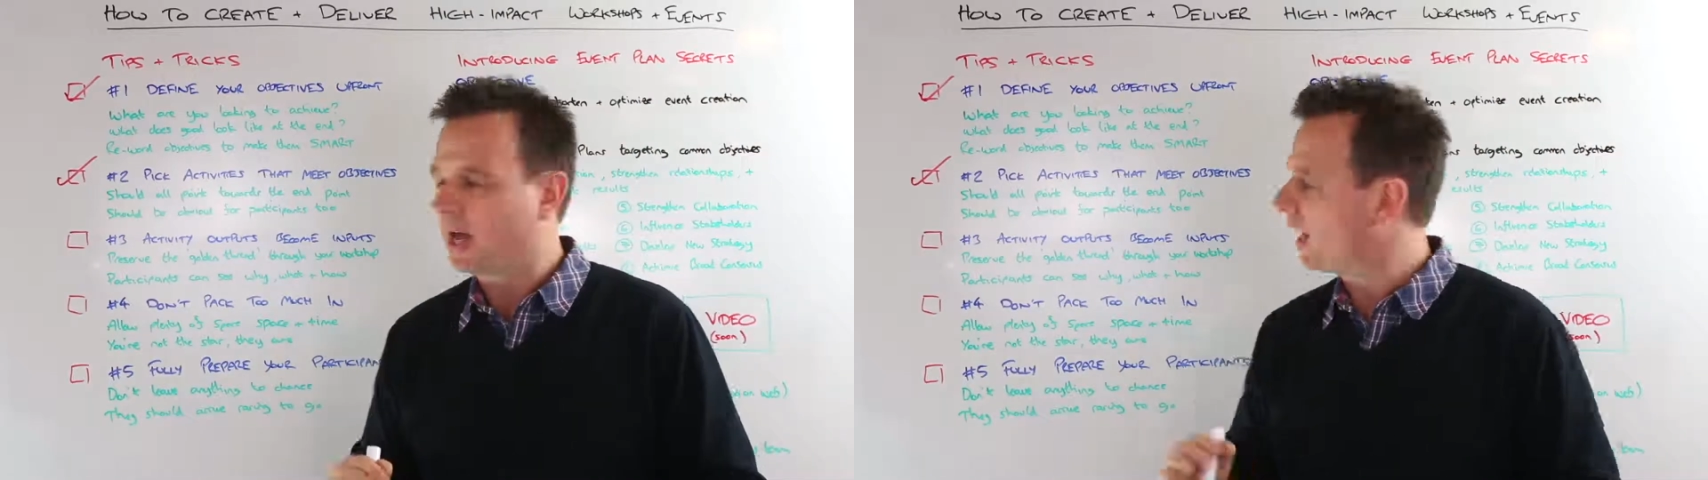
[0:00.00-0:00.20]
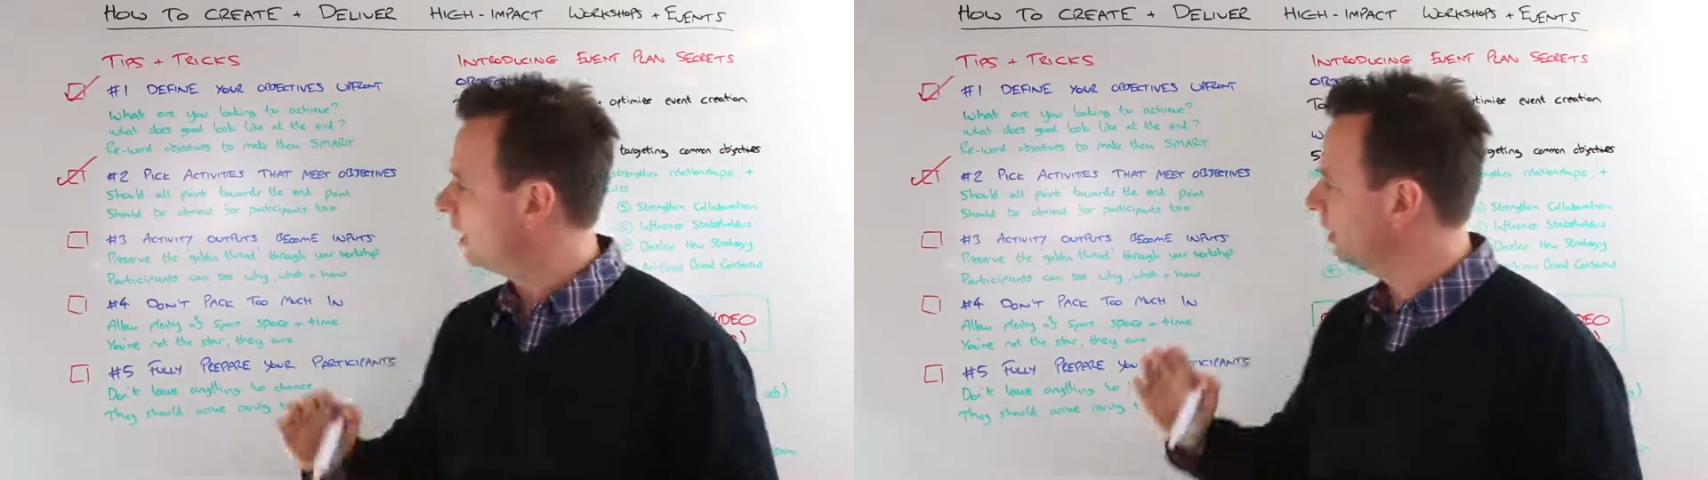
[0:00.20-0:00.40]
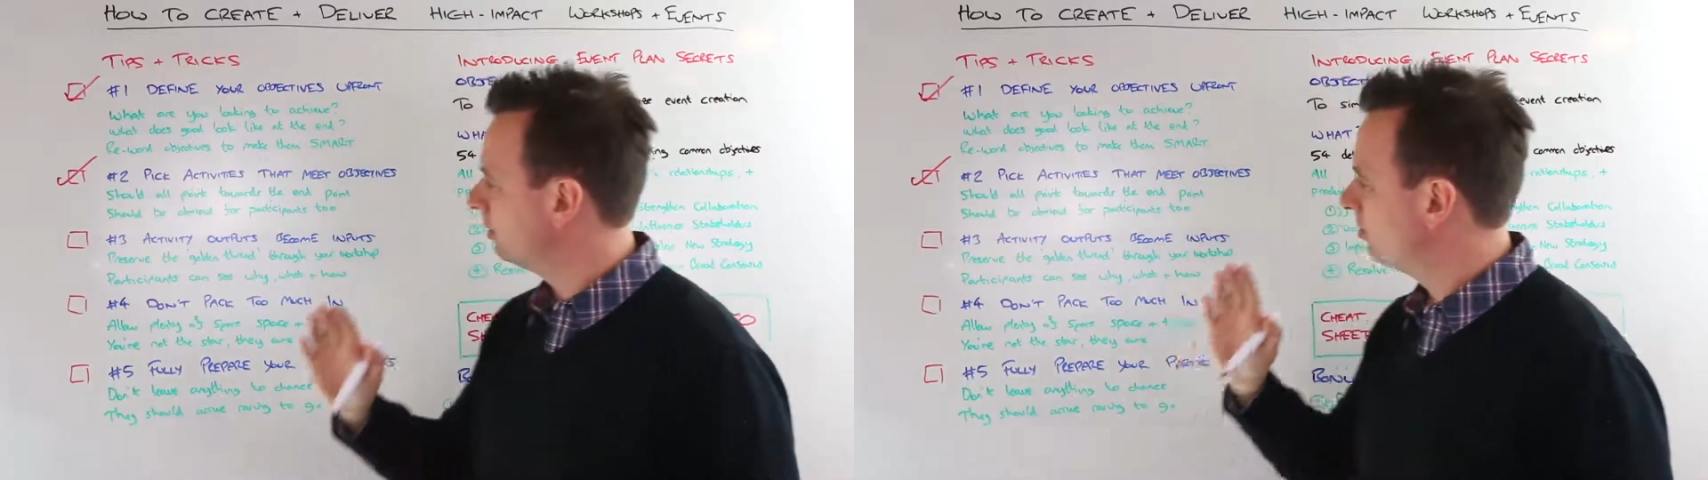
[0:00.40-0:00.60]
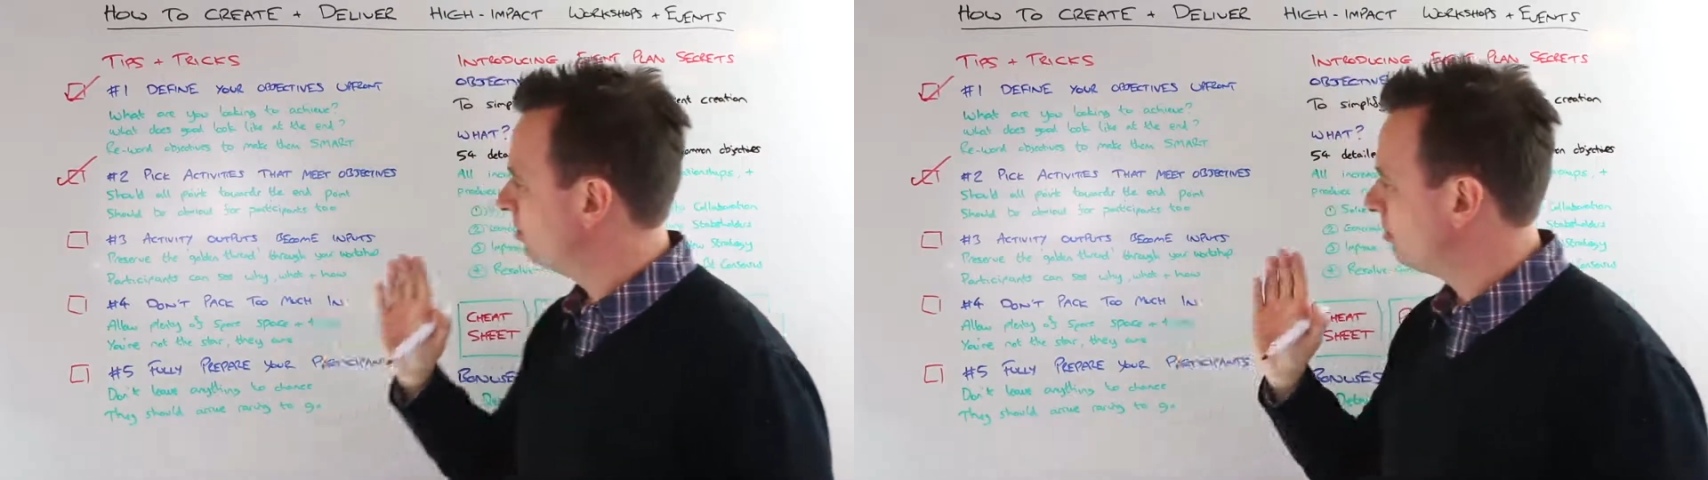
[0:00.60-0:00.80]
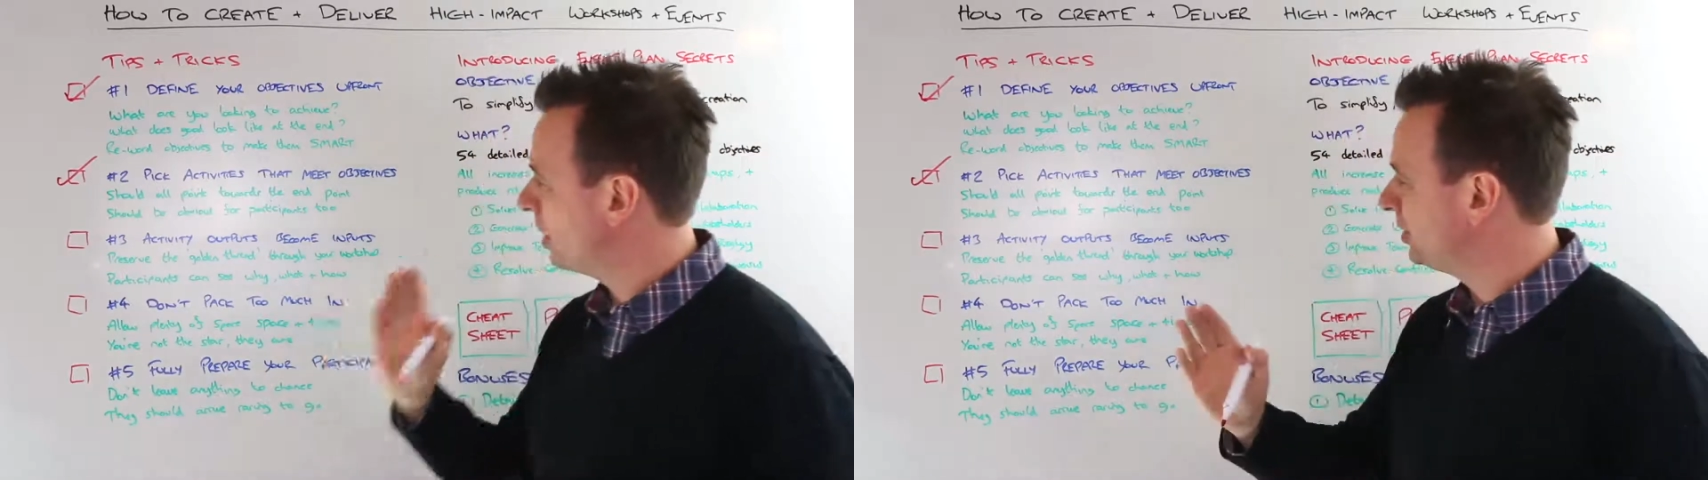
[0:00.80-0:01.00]
And
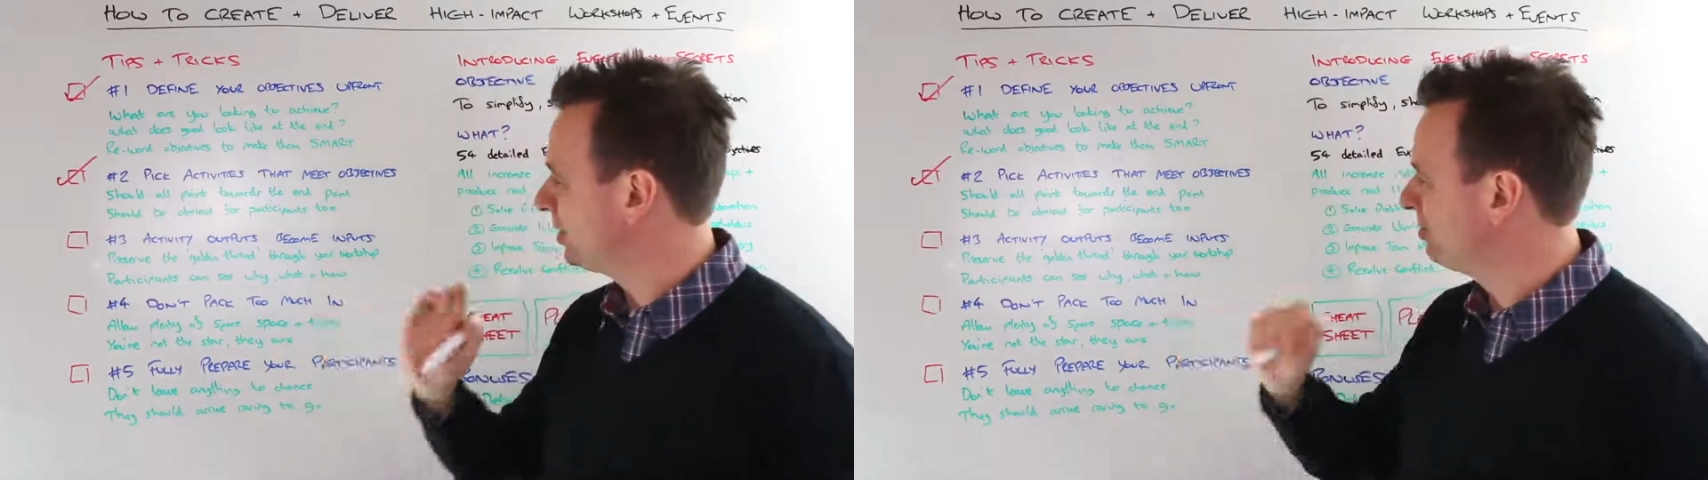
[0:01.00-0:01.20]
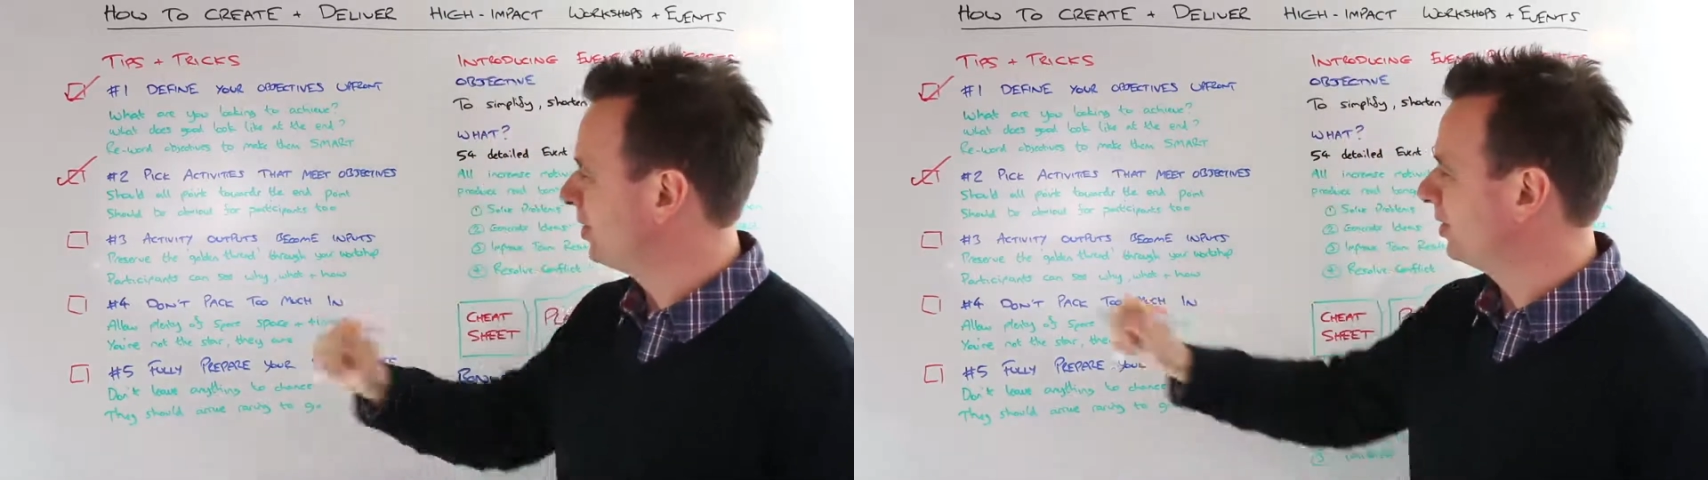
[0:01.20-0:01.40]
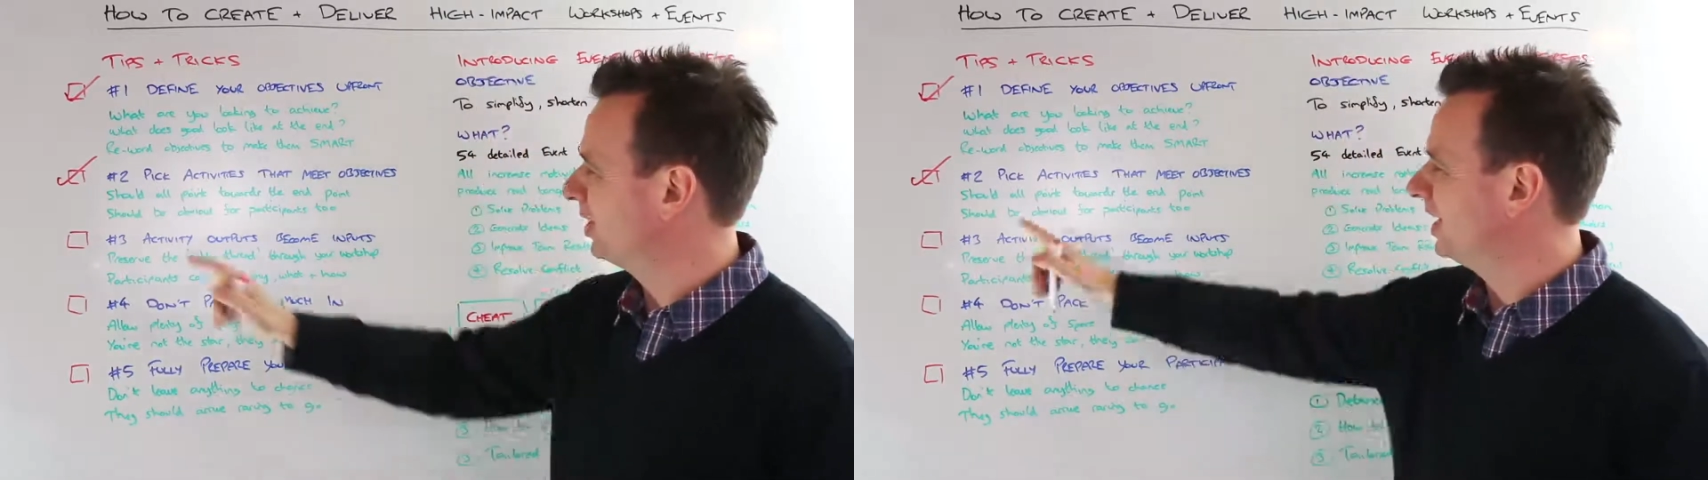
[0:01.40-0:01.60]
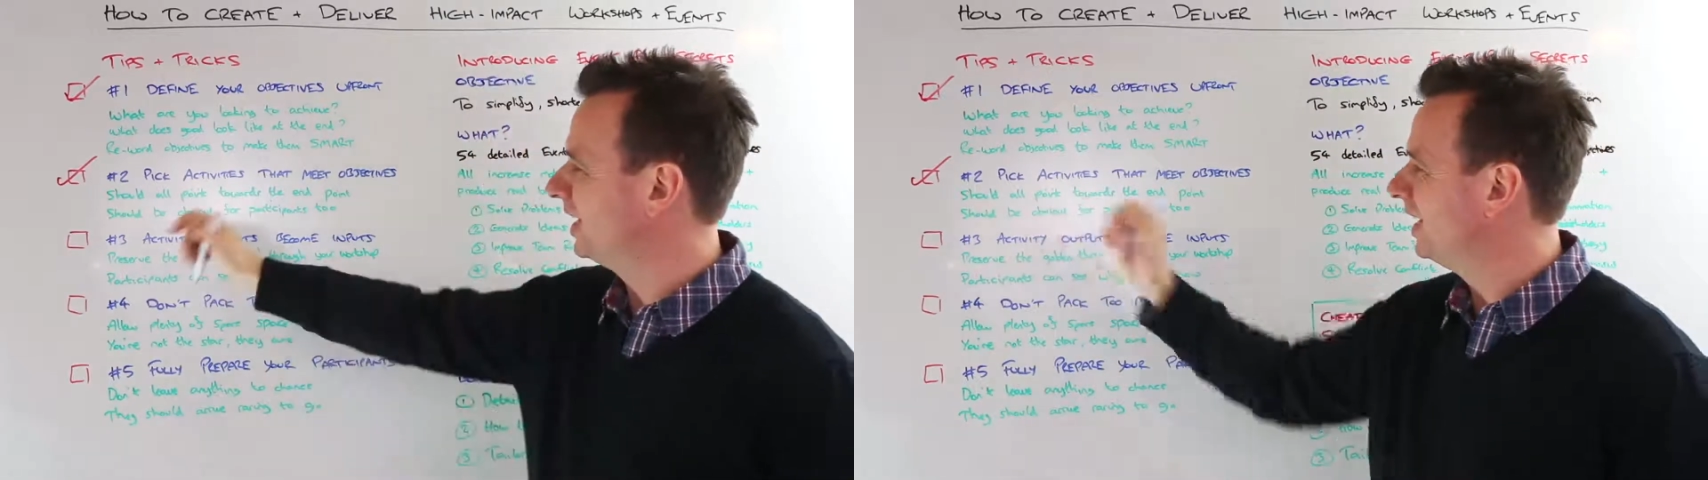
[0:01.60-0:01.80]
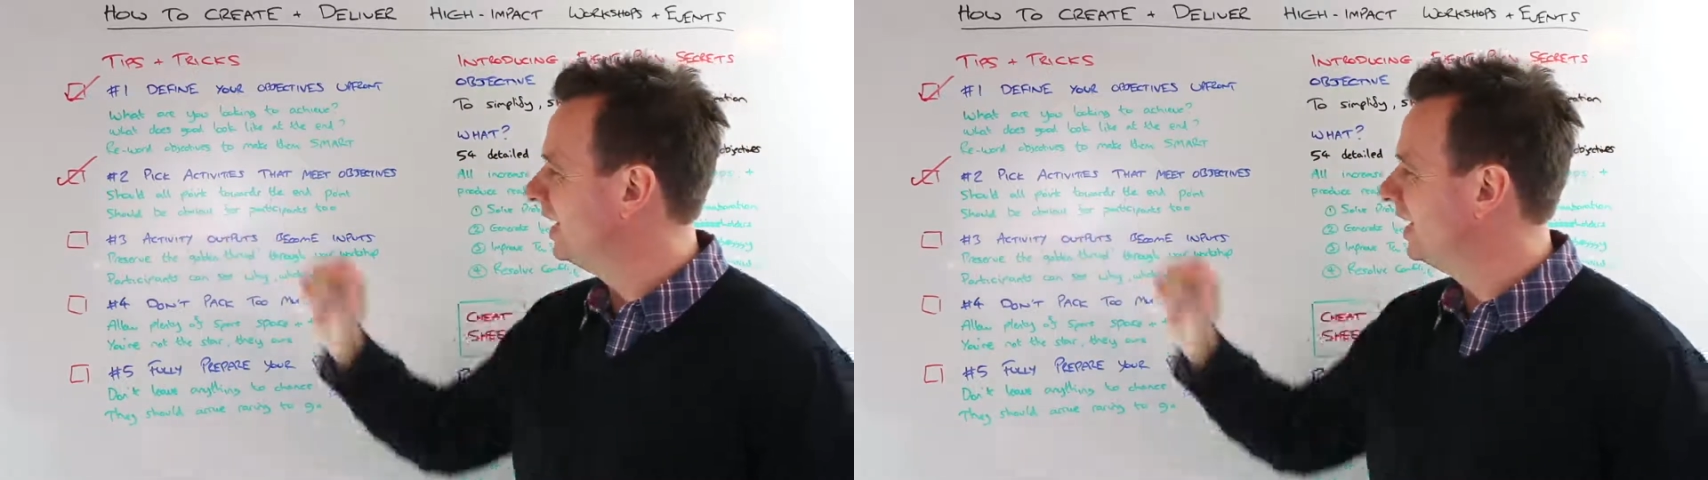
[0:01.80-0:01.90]
most importantly,